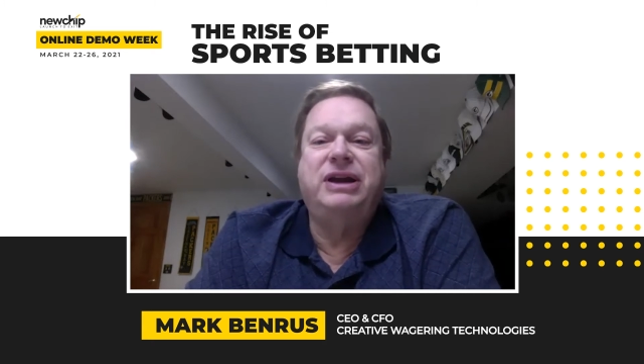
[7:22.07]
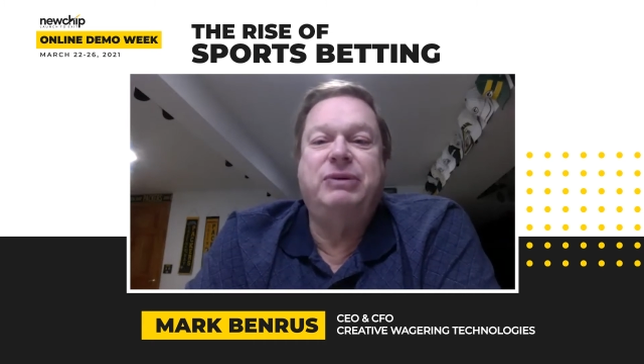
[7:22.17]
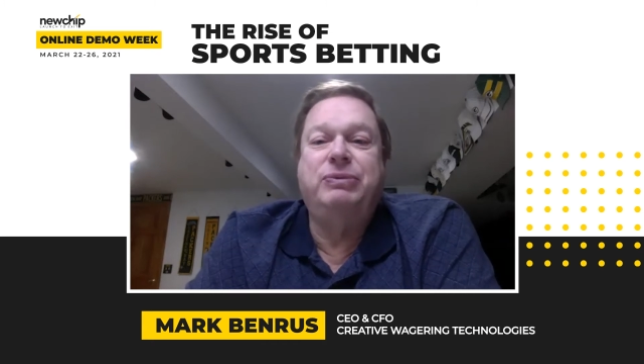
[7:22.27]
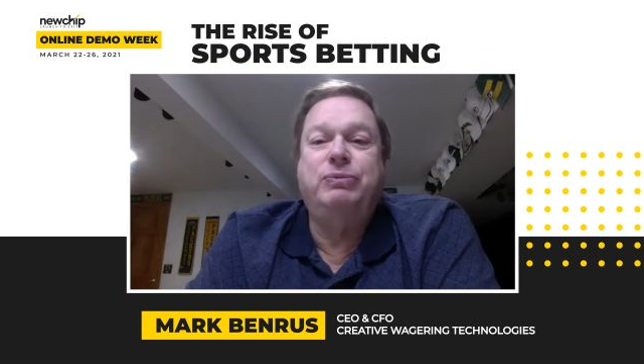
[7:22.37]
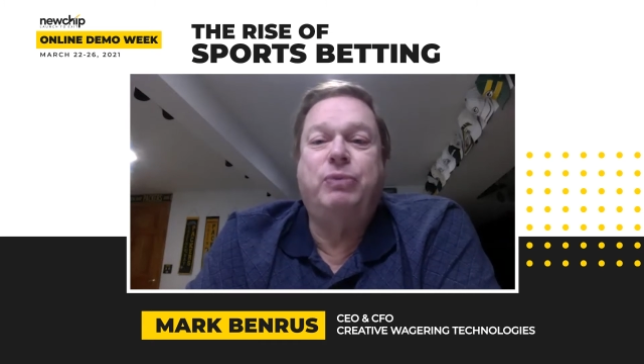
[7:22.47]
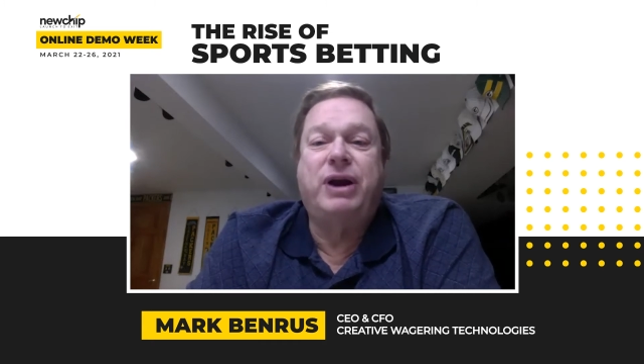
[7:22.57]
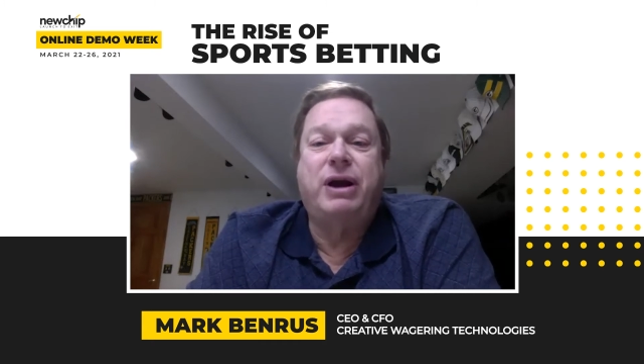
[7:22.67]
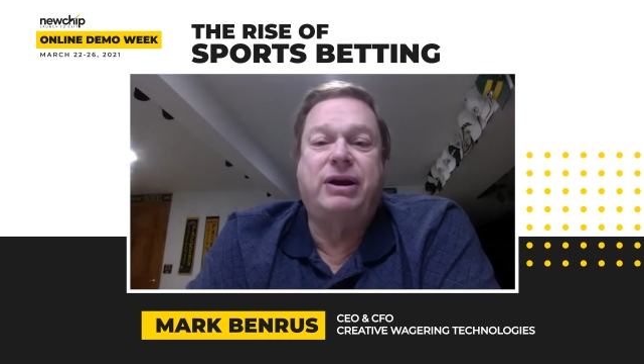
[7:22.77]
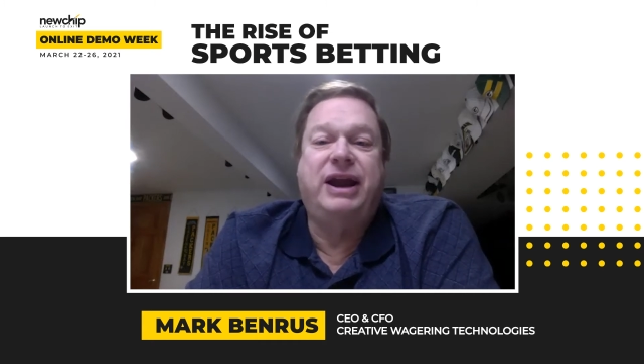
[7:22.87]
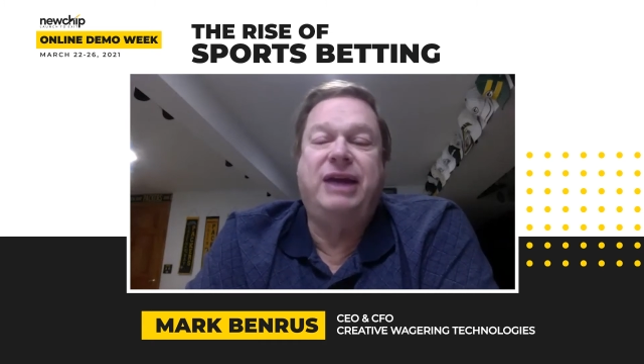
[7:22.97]
And what
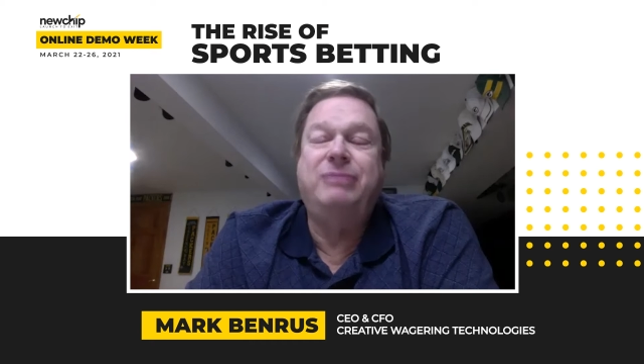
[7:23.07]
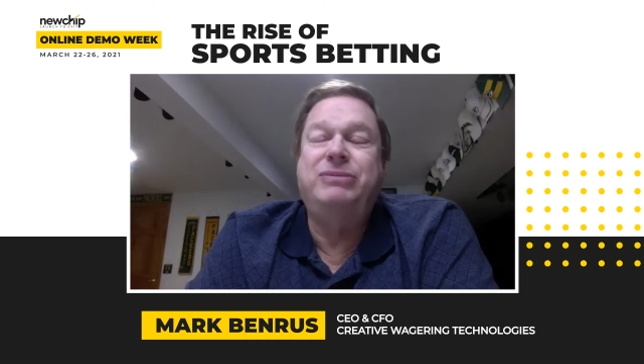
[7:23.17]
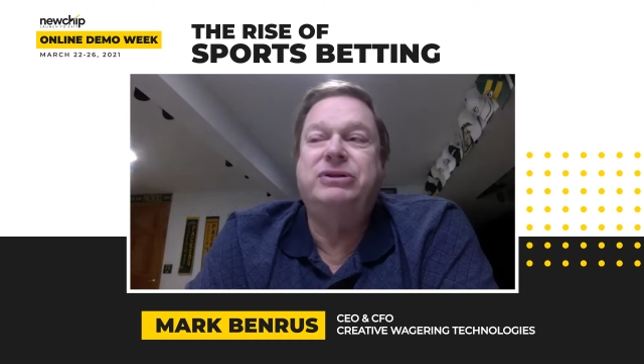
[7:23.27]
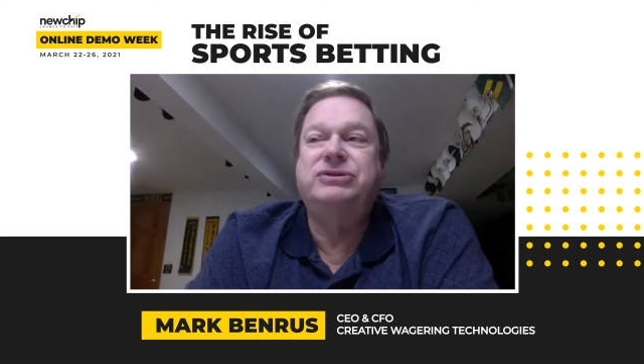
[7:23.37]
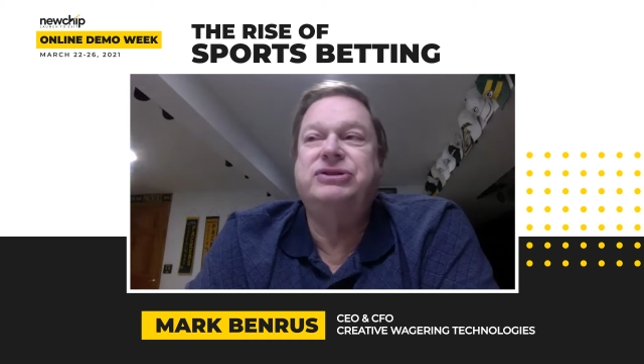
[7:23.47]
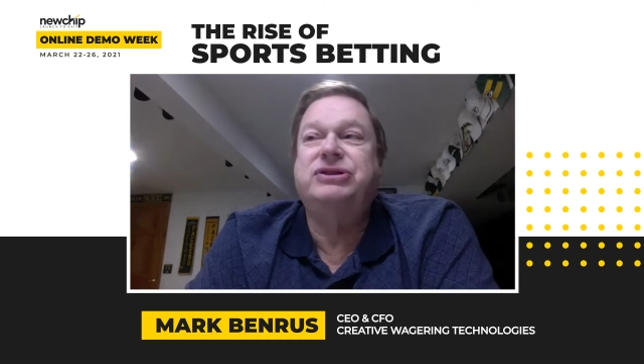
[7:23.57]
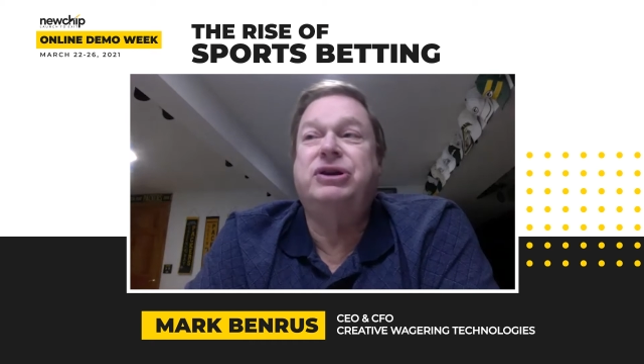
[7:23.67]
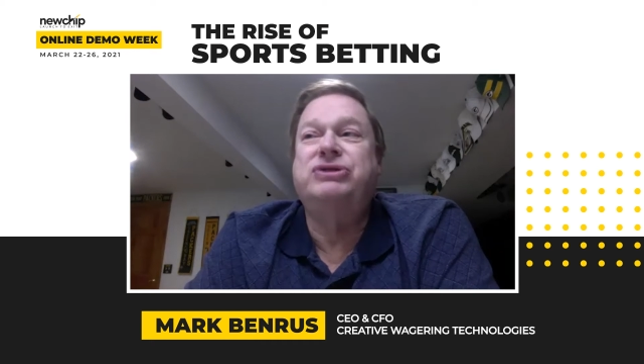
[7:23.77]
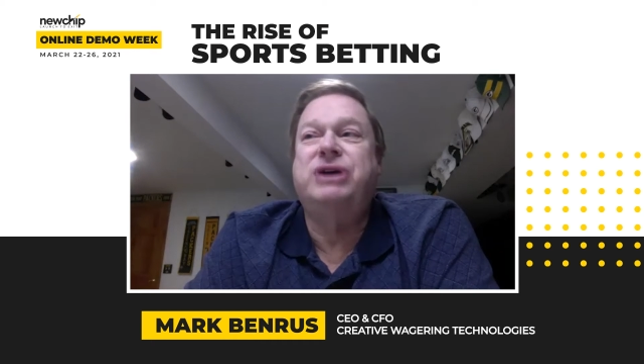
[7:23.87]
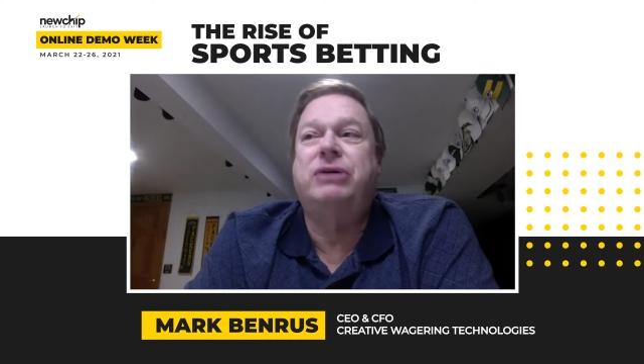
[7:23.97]
our game does is it
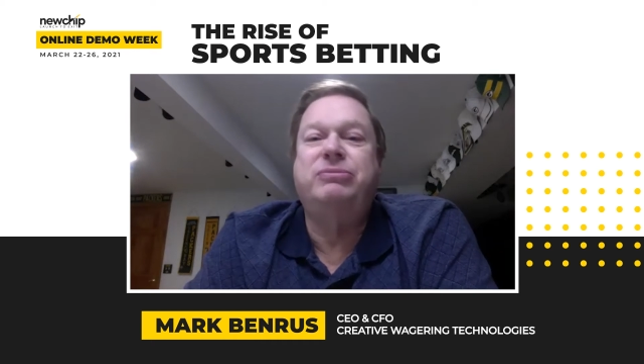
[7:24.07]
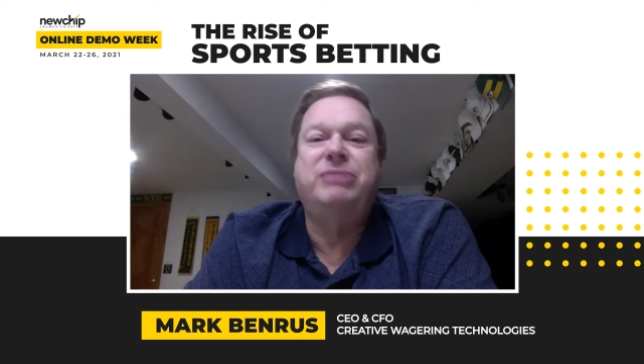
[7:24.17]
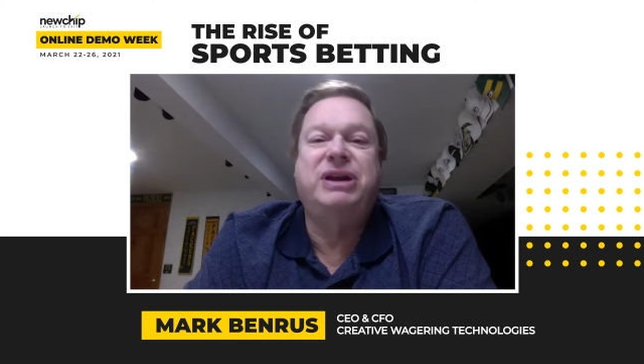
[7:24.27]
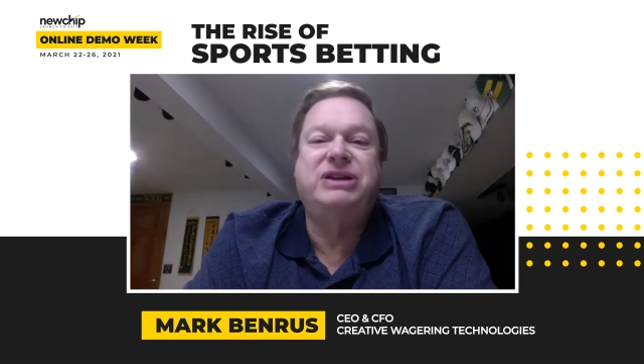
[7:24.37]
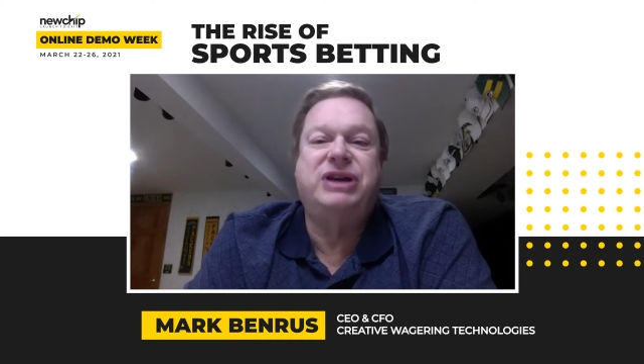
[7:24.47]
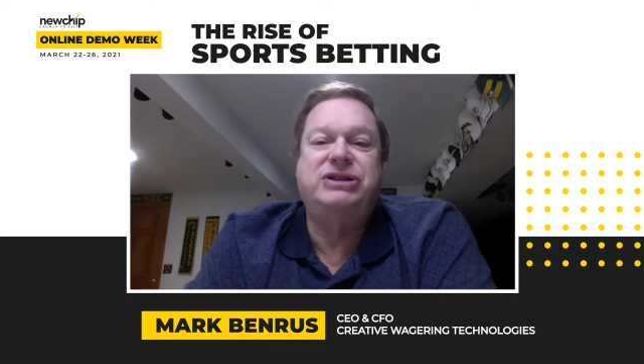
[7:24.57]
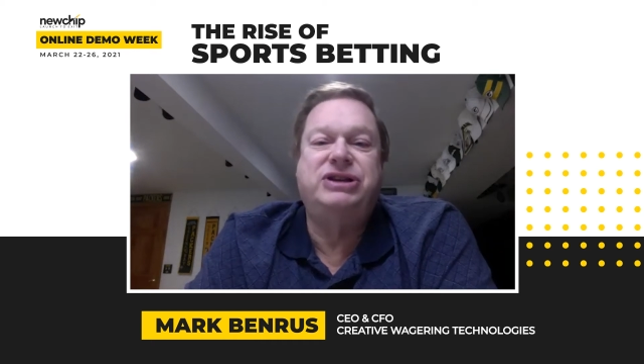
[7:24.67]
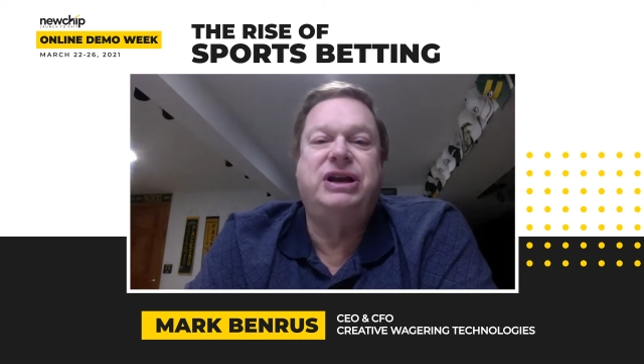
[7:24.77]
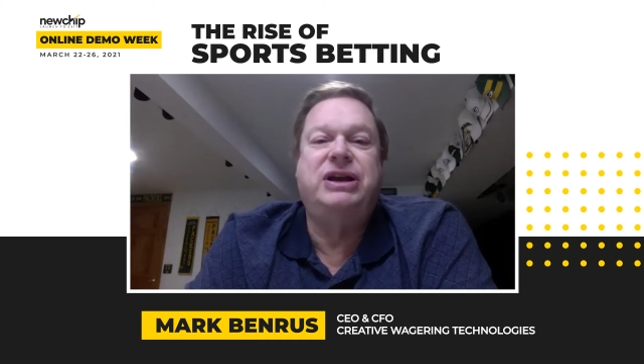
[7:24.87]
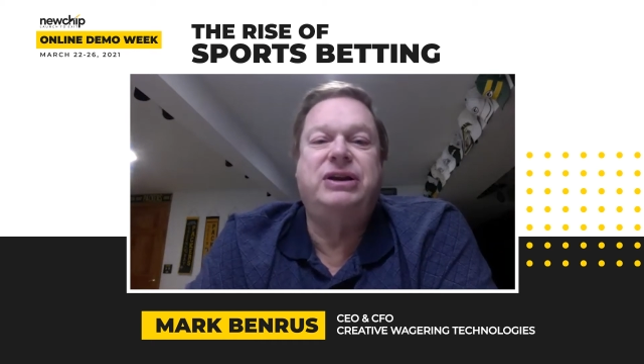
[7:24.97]
goes out and makes
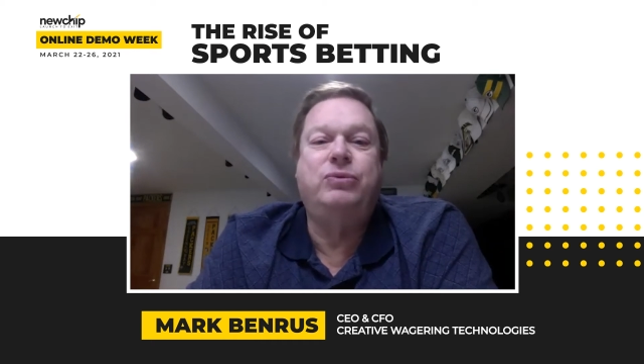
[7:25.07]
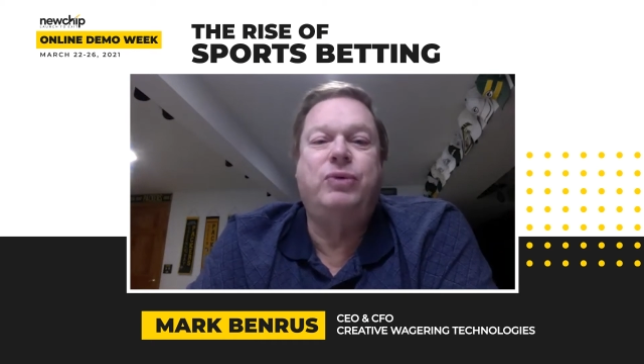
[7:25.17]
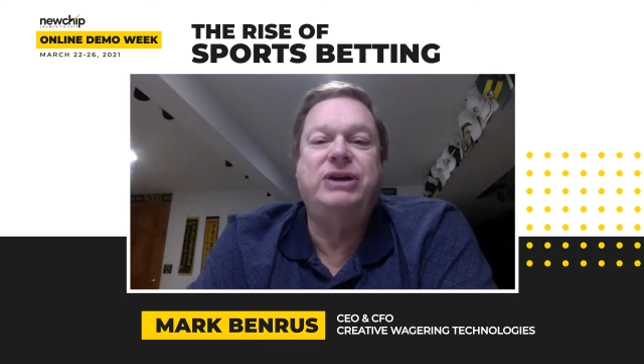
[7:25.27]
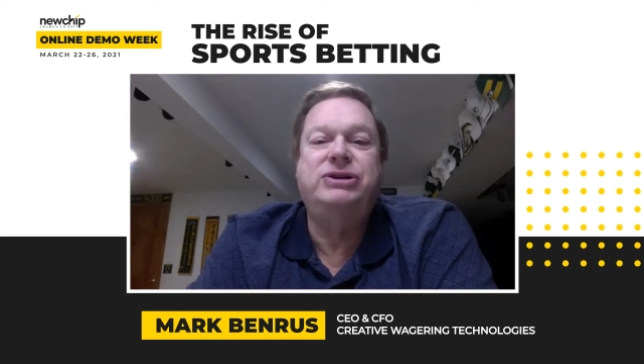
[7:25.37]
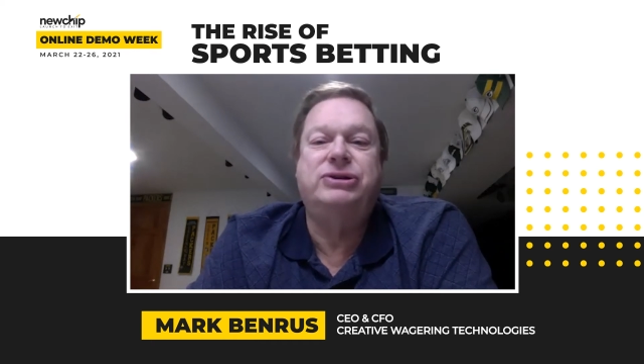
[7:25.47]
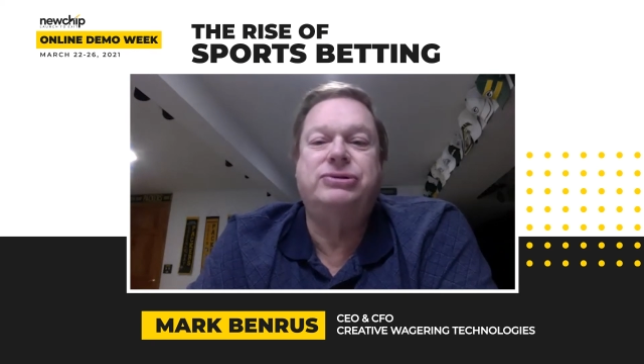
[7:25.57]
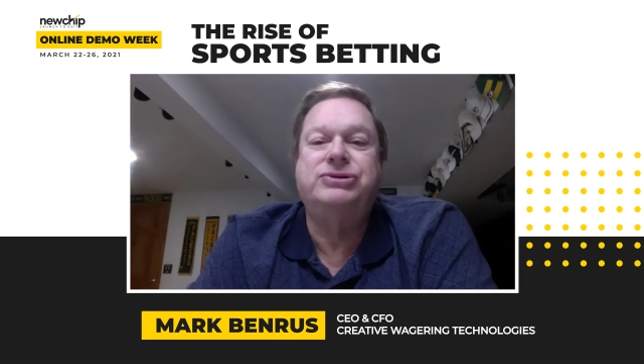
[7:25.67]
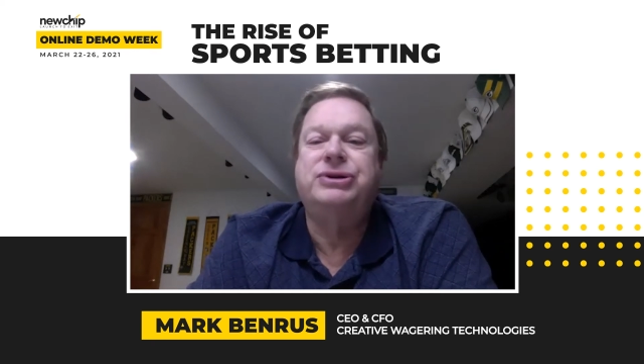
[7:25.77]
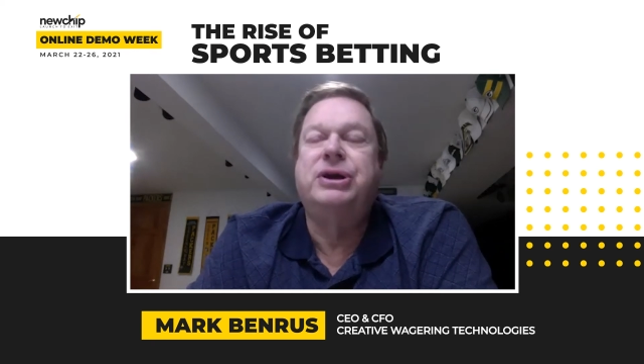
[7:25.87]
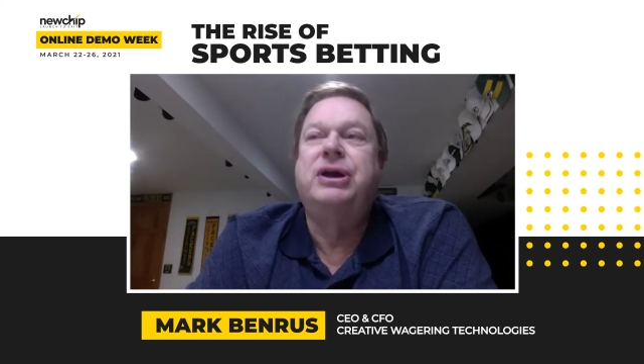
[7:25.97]
educated wagers.